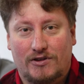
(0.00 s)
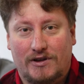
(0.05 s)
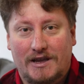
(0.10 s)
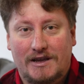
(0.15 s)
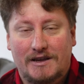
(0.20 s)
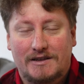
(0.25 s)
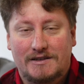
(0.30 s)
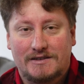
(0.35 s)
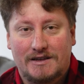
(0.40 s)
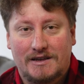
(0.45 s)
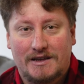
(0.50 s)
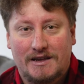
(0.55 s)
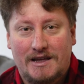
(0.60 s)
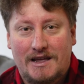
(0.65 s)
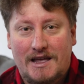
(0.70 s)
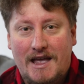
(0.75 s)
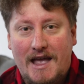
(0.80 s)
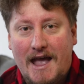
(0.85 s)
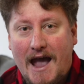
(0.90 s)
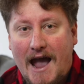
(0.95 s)
Geeks.
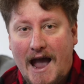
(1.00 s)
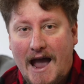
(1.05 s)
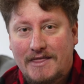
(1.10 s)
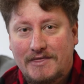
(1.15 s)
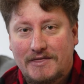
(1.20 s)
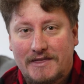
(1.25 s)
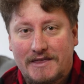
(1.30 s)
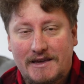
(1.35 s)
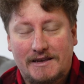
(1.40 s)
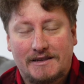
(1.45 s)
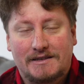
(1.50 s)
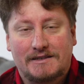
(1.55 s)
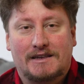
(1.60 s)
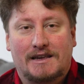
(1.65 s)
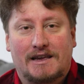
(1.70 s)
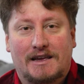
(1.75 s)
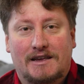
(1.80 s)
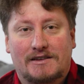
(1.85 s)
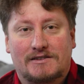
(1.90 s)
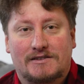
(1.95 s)
And this
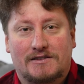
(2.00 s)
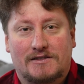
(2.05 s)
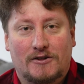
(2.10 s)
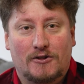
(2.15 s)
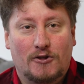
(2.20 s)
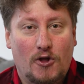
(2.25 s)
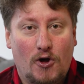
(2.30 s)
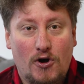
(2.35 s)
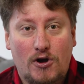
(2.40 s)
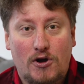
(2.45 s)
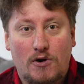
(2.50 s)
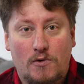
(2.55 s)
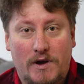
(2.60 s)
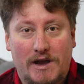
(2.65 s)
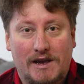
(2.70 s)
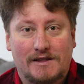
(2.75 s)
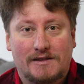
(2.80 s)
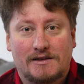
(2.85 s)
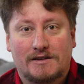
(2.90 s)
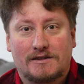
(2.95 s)
is the
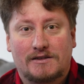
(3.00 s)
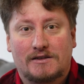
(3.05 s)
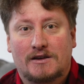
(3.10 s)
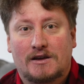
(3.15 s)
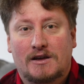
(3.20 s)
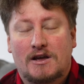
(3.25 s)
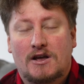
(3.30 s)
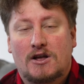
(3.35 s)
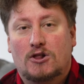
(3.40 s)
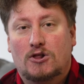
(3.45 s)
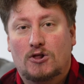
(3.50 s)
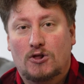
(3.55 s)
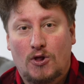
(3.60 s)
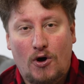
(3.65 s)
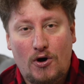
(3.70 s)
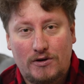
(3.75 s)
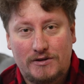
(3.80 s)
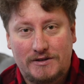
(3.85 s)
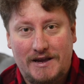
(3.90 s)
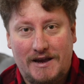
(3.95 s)
long-awaited,
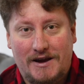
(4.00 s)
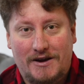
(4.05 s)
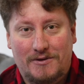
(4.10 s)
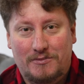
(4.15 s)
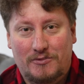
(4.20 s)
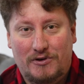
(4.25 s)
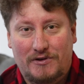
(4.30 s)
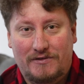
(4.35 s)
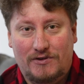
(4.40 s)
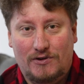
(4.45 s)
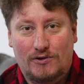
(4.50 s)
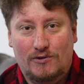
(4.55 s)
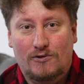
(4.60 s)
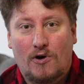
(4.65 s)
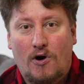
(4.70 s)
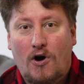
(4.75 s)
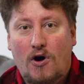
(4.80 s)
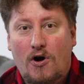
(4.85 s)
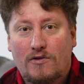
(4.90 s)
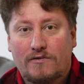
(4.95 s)
long-term review
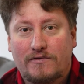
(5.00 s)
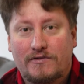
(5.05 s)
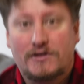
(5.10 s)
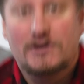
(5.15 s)
of